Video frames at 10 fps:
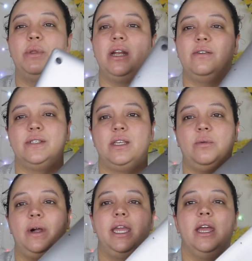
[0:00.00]
But then I was like,
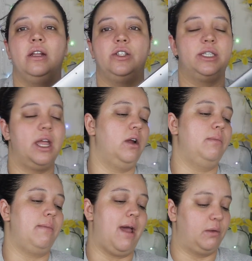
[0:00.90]
well, I can't just carry
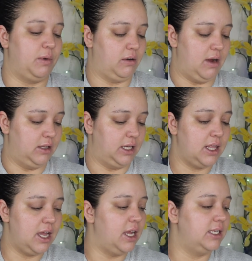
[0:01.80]
my MacBook around like
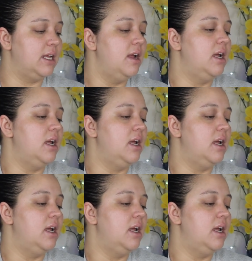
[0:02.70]
this.